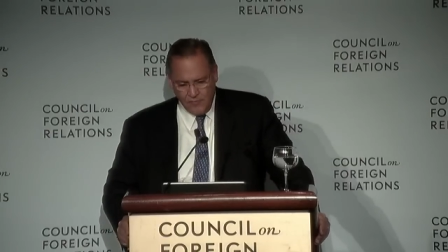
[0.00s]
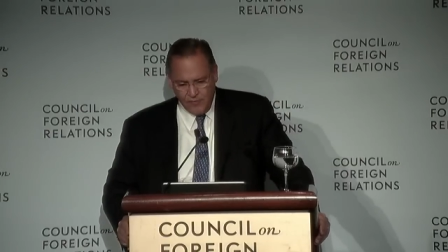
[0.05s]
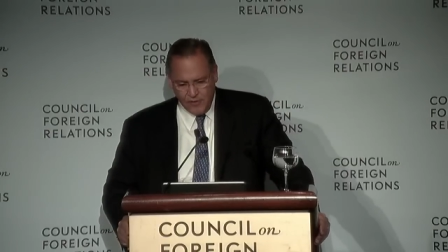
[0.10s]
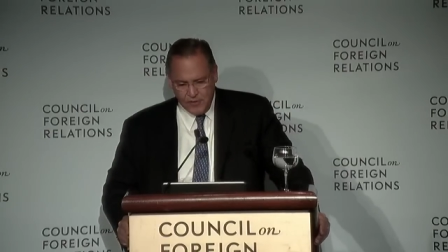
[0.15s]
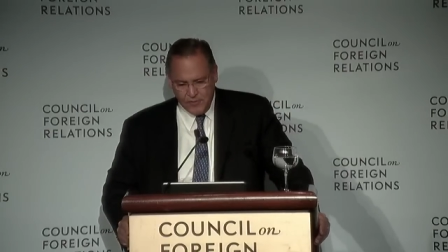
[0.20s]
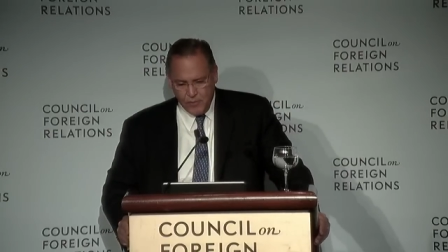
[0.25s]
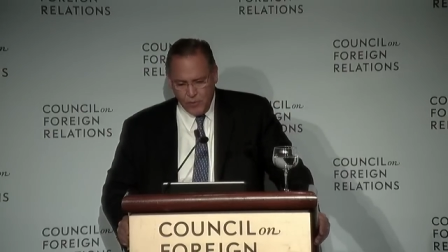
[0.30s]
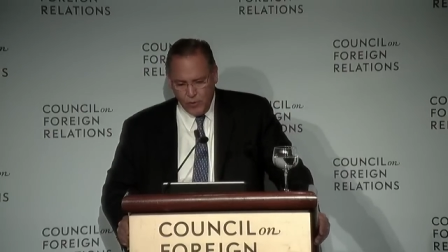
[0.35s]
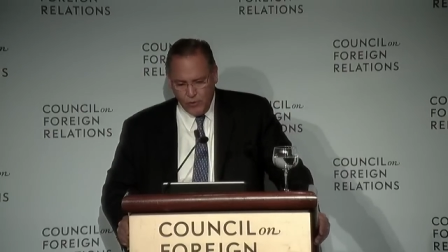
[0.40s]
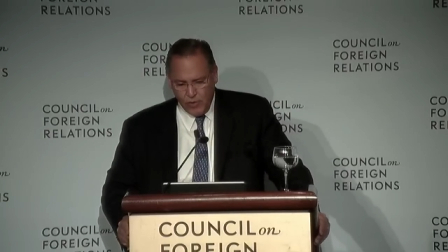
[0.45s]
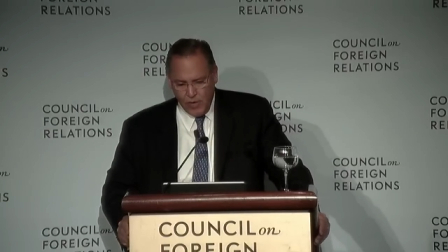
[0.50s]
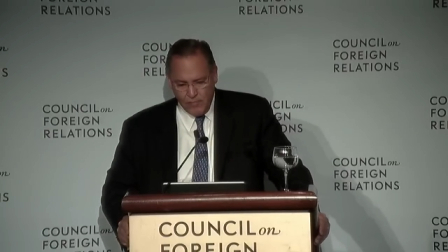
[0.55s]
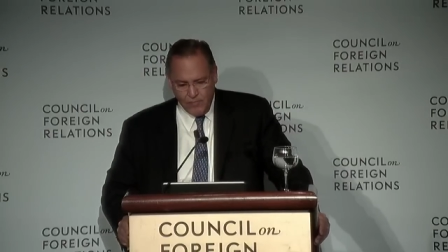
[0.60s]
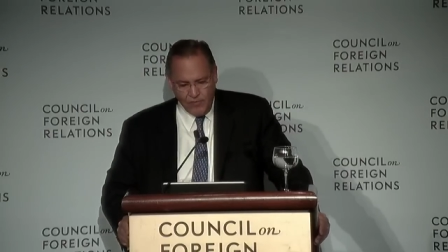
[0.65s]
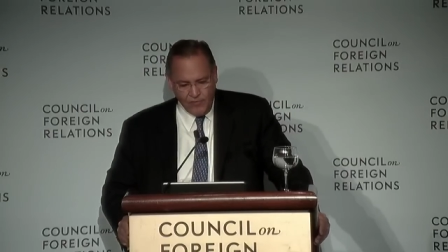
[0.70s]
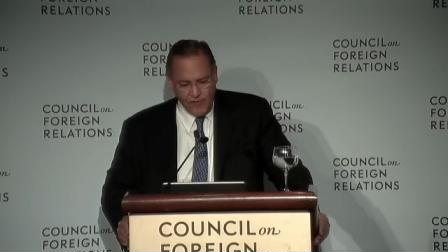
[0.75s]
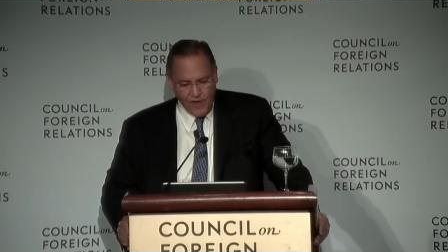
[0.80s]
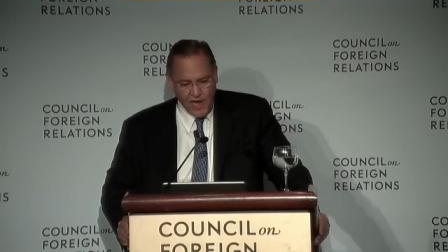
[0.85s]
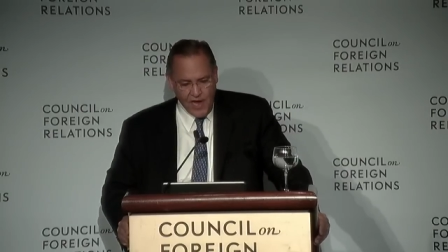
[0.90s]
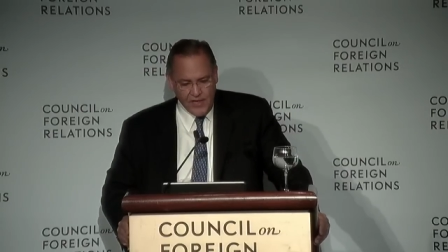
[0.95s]
this program
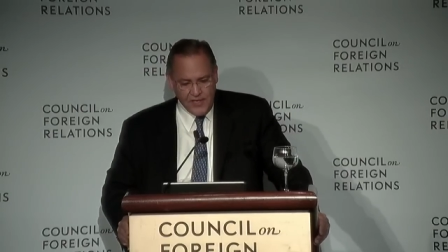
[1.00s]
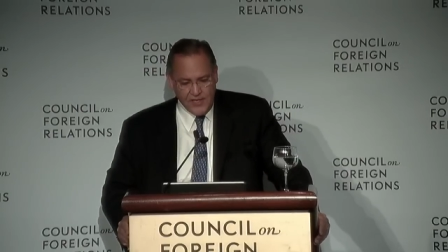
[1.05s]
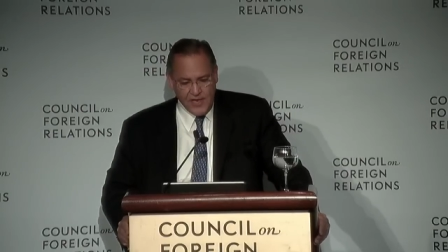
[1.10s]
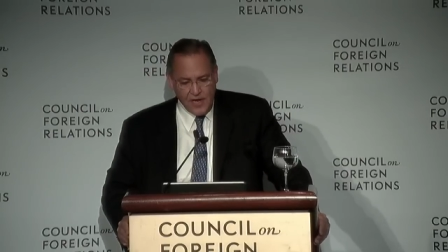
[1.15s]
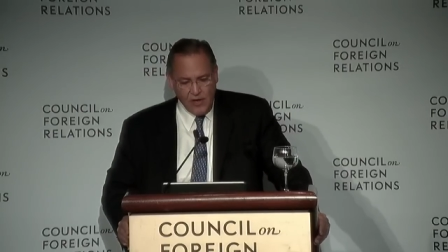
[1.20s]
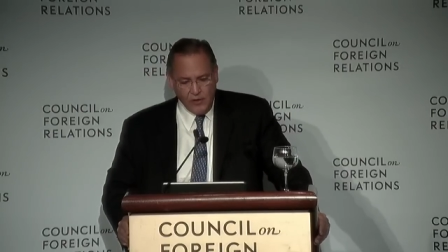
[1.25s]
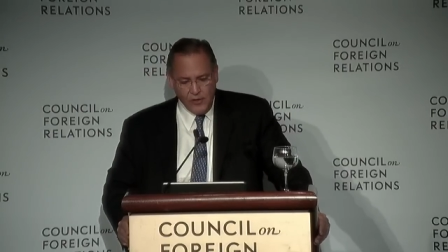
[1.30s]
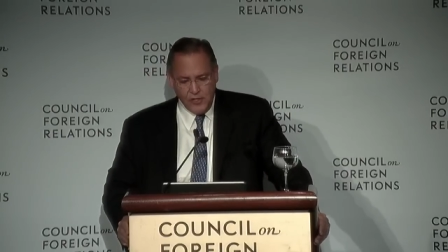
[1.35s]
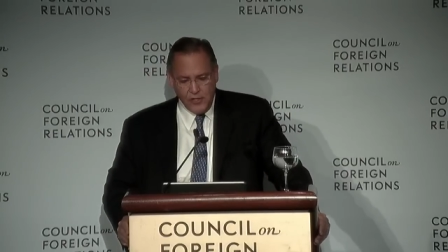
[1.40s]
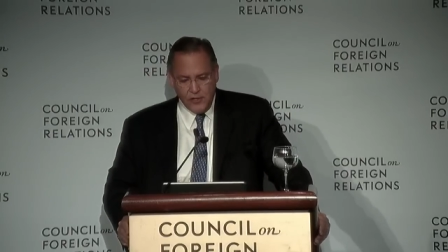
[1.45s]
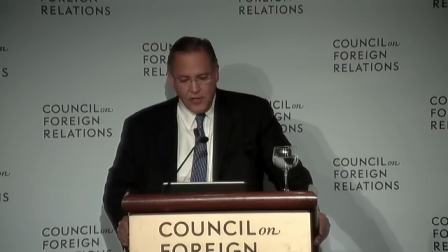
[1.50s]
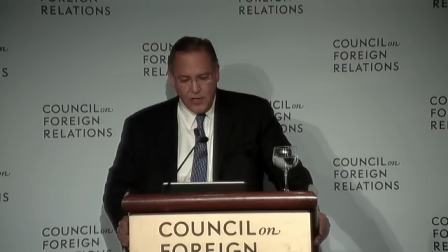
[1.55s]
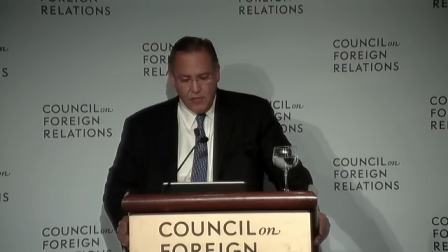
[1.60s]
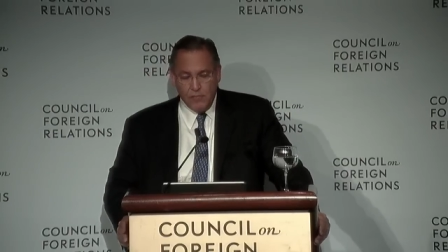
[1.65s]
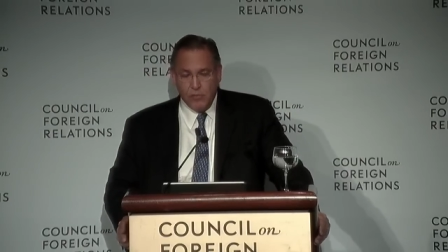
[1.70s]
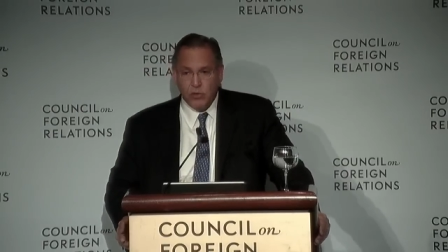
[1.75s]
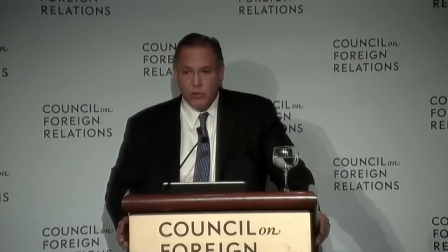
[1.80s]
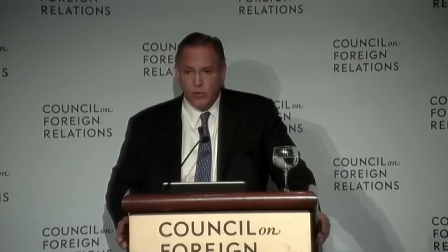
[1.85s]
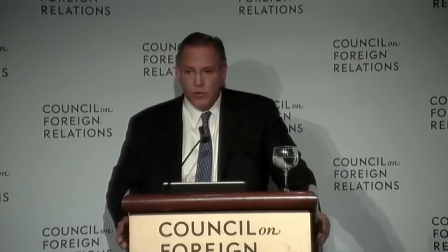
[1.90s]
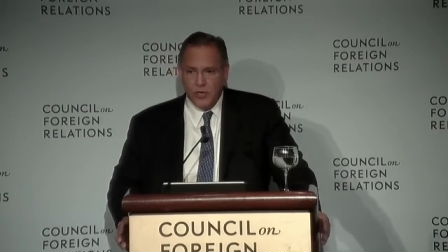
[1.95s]
provides, not only to the
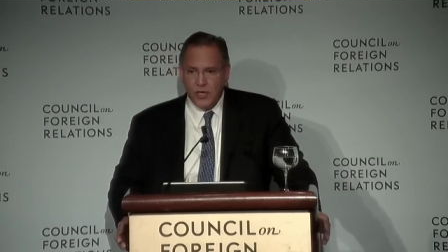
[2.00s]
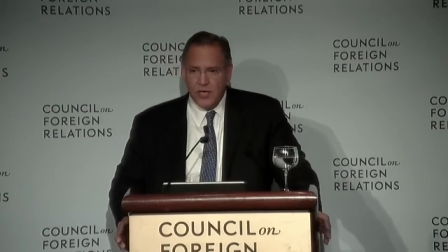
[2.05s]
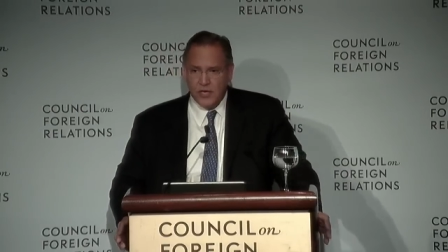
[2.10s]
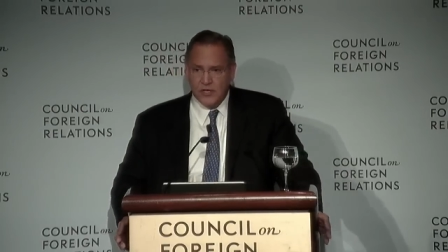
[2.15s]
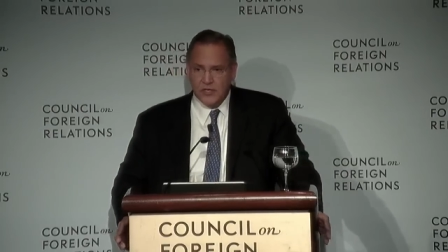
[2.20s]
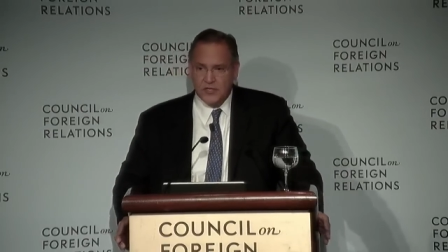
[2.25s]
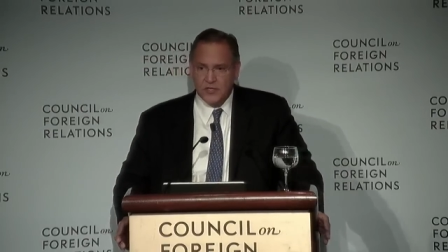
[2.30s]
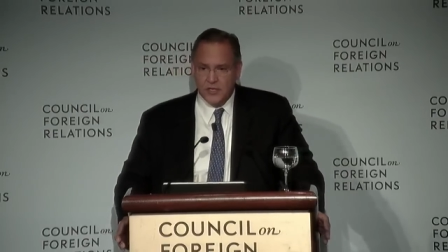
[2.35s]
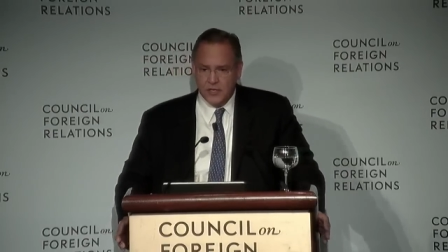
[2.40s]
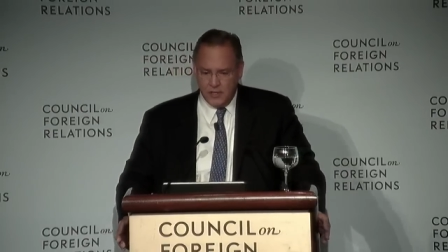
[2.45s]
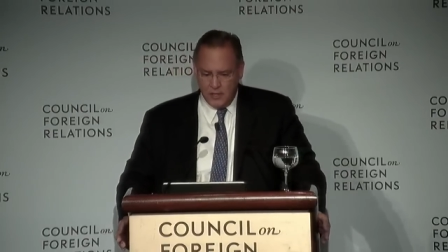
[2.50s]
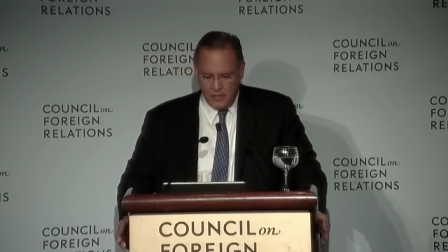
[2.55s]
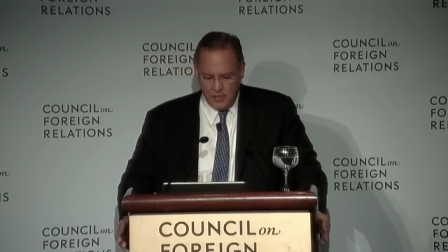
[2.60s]
employees,